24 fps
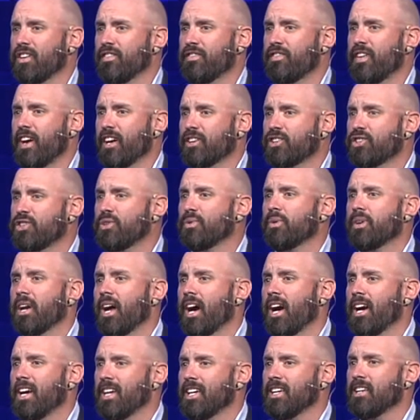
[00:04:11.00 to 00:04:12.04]
affect you and
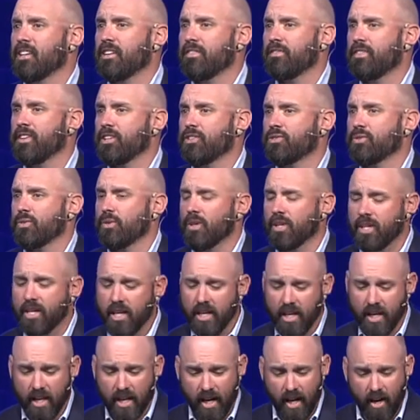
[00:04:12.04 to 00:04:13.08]
I
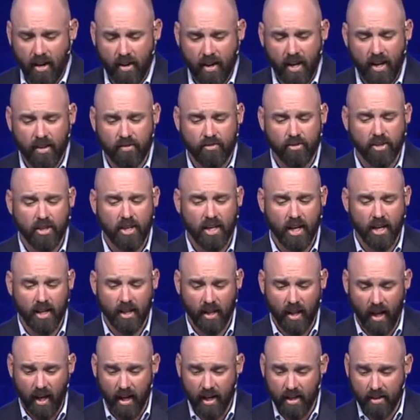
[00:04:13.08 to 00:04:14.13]
individually in our everyday
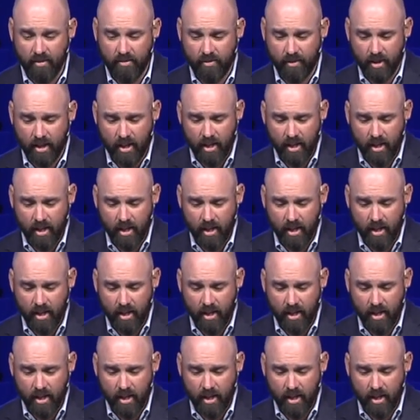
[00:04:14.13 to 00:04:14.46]
life.